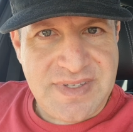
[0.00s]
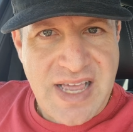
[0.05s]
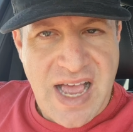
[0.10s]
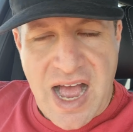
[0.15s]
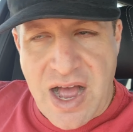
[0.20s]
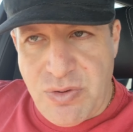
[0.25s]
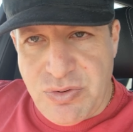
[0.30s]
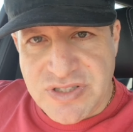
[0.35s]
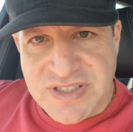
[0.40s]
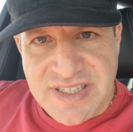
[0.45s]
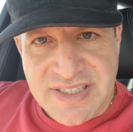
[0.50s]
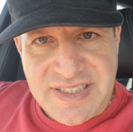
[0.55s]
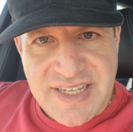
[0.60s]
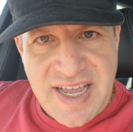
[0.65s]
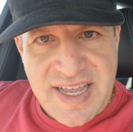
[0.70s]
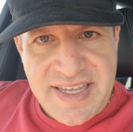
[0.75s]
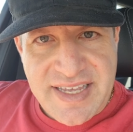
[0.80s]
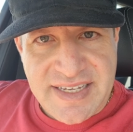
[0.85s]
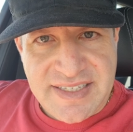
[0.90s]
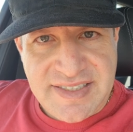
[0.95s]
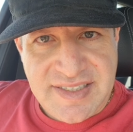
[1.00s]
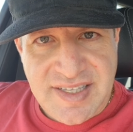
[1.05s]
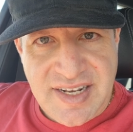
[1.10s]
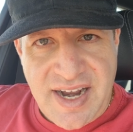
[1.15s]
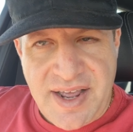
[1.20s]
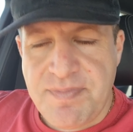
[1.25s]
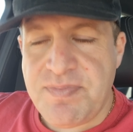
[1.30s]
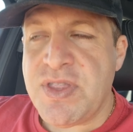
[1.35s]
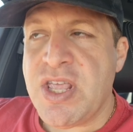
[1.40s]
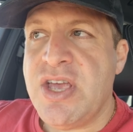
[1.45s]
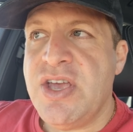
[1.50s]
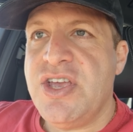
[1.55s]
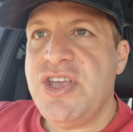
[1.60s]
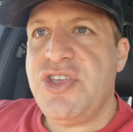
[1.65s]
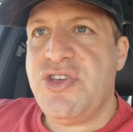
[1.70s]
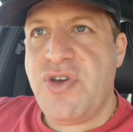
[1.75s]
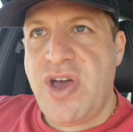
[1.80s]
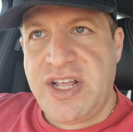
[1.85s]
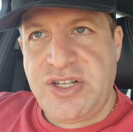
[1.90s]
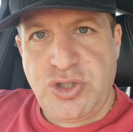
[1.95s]
How was the day yesterday?
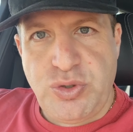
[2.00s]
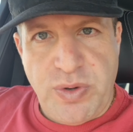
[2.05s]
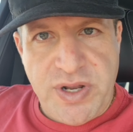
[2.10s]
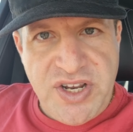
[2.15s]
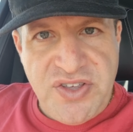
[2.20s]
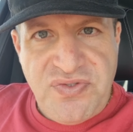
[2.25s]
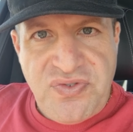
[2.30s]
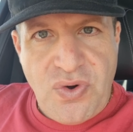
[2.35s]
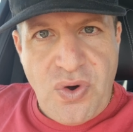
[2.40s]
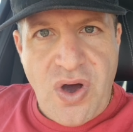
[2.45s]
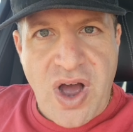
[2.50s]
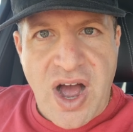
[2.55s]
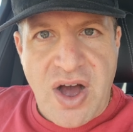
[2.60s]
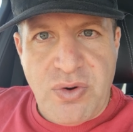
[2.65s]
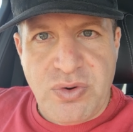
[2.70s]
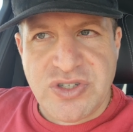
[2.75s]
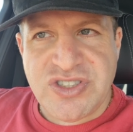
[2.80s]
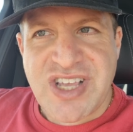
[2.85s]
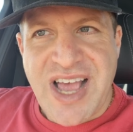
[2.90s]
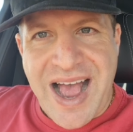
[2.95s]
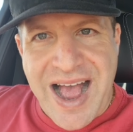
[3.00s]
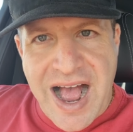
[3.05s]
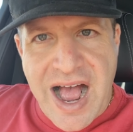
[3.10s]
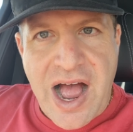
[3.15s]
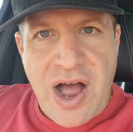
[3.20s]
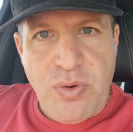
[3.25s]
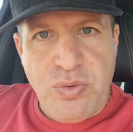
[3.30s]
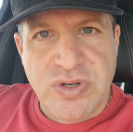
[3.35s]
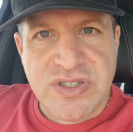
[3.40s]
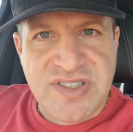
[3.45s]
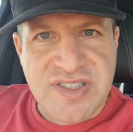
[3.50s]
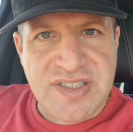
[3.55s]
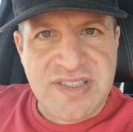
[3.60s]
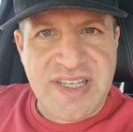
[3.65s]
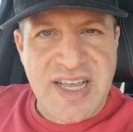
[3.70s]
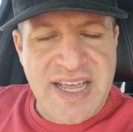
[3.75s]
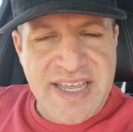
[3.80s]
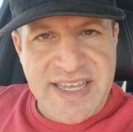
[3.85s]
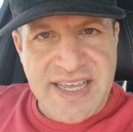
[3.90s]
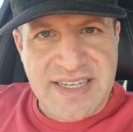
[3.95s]
You had 24 hours. How was the
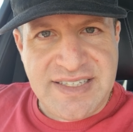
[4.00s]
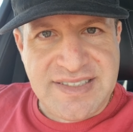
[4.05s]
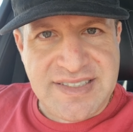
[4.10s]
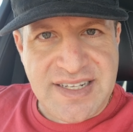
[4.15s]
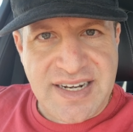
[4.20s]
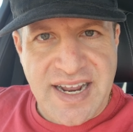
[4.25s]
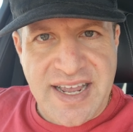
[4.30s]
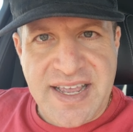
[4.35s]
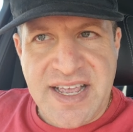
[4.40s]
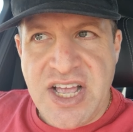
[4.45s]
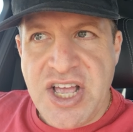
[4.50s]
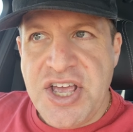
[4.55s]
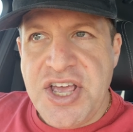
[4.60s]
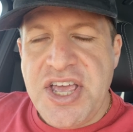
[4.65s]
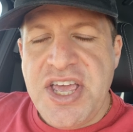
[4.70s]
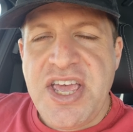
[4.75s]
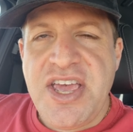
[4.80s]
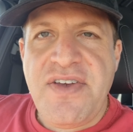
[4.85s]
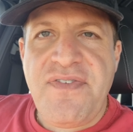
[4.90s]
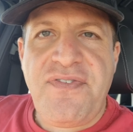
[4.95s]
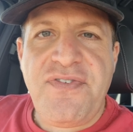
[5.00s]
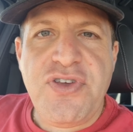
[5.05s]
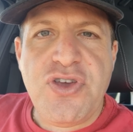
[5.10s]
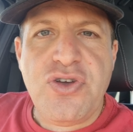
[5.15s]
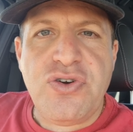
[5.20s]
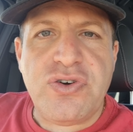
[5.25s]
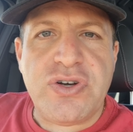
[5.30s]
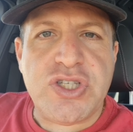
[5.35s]
day yesterday? If you